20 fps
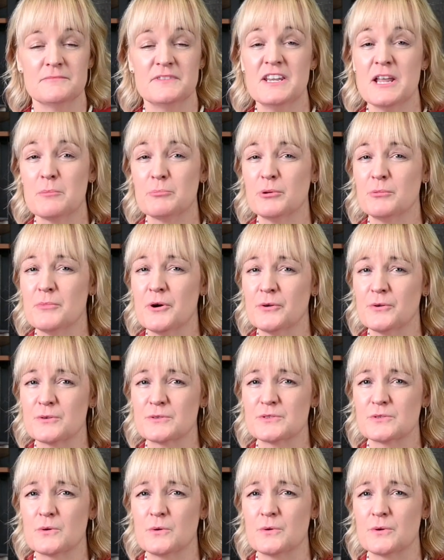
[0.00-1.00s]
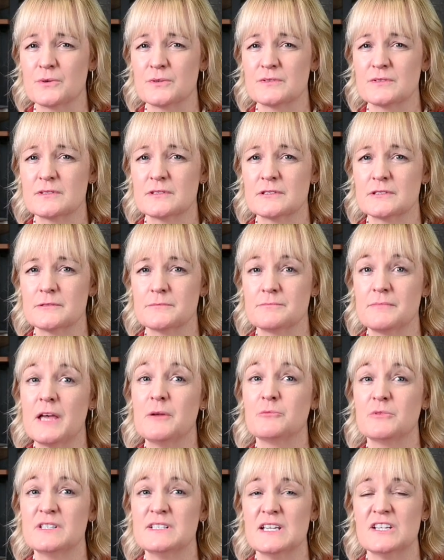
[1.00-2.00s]
net promoter scores,
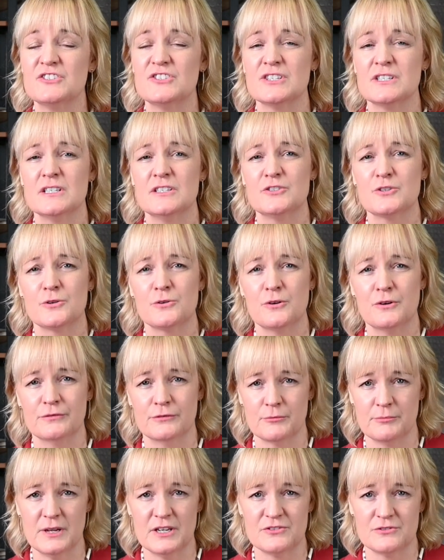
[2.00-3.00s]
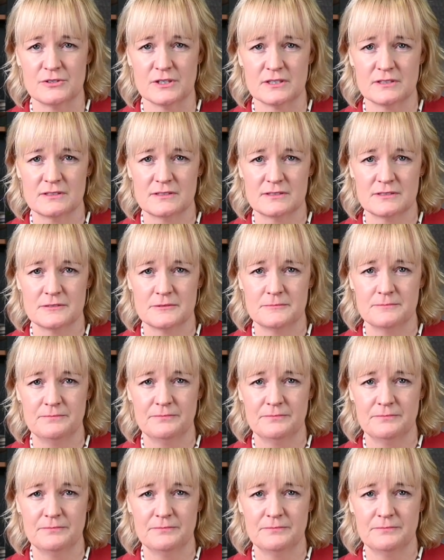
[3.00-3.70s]
and retention and turnover metrics.